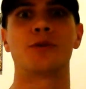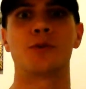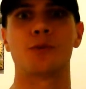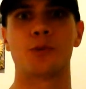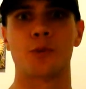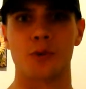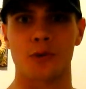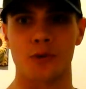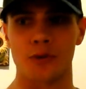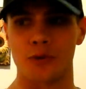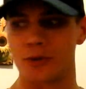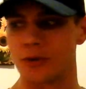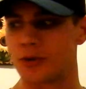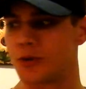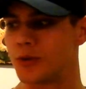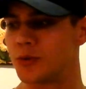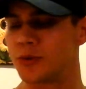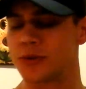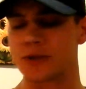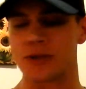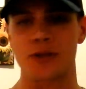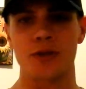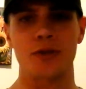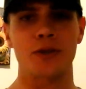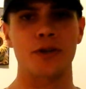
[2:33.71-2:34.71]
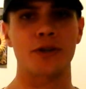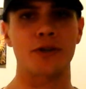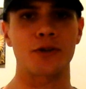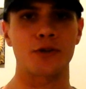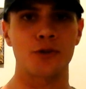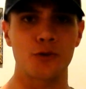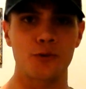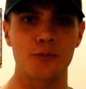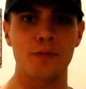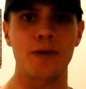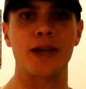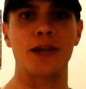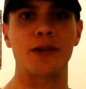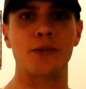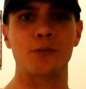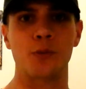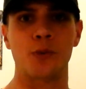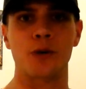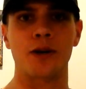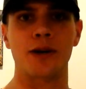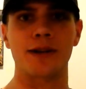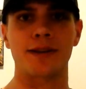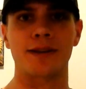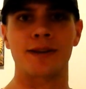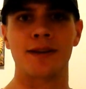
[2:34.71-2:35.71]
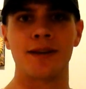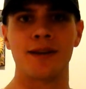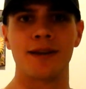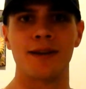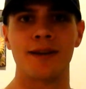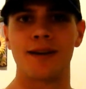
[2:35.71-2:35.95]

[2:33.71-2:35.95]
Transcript: the world, who is cooking, who made what?